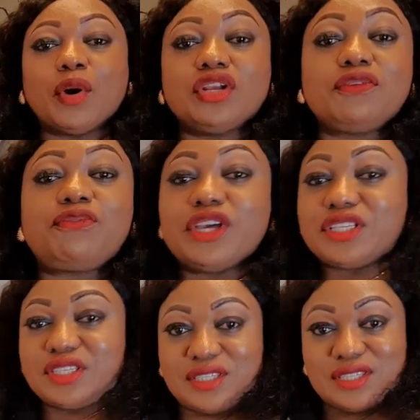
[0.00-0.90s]

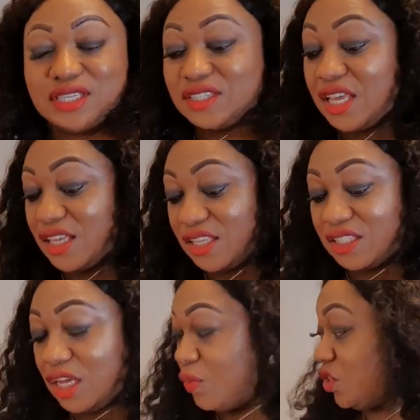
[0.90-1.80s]
Boniface. He said
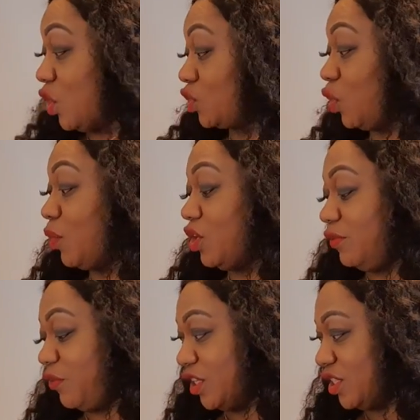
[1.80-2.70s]
his name is Dr.
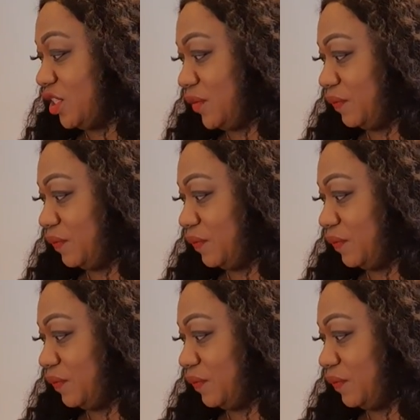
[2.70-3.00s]
Boniface.